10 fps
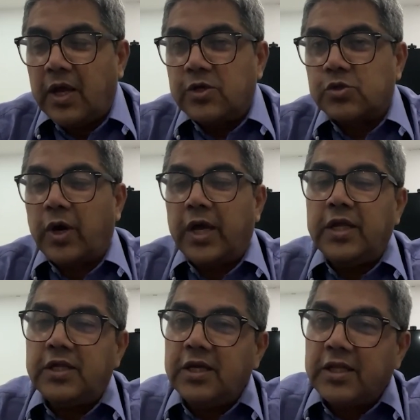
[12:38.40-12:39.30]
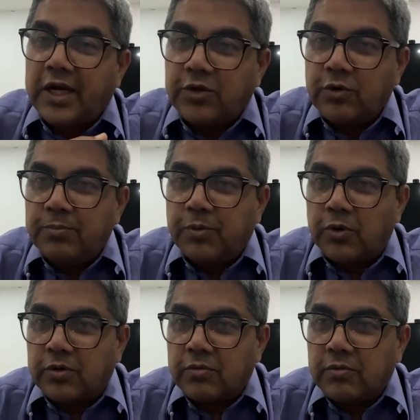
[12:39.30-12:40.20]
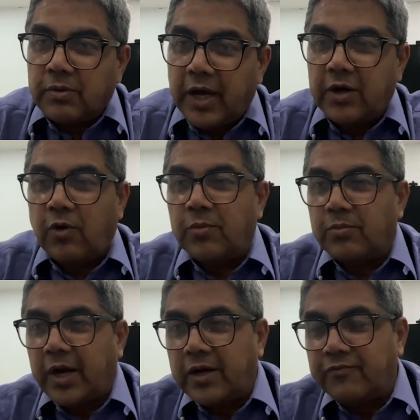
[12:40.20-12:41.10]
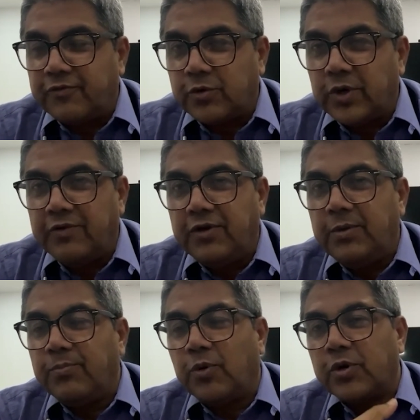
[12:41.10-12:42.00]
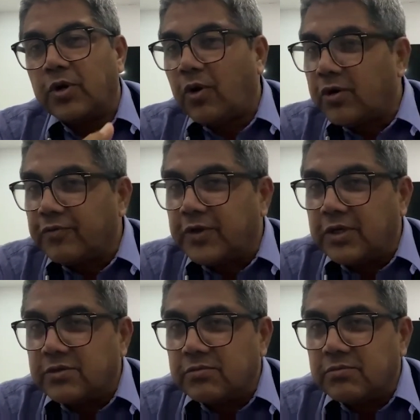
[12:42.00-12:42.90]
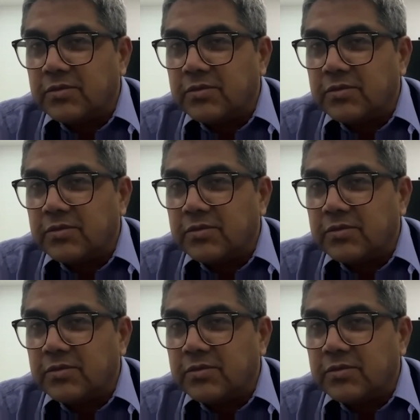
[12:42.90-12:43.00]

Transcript: So anything that you import, and today we import a lot of things.